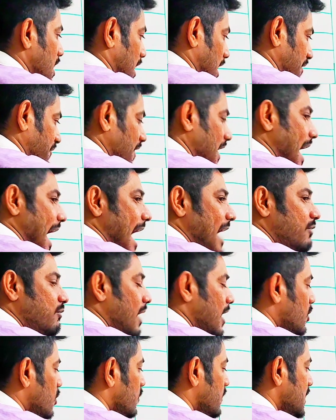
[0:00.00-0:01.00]
if I add
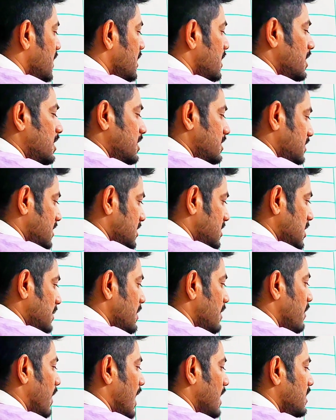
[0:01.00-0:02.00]
1 over here, this will
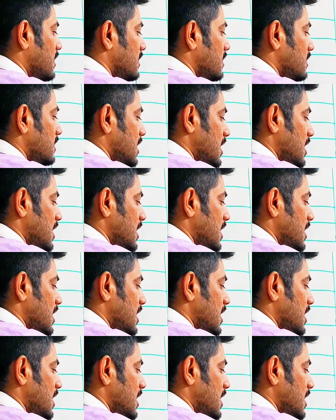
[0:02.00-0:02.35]
be 1.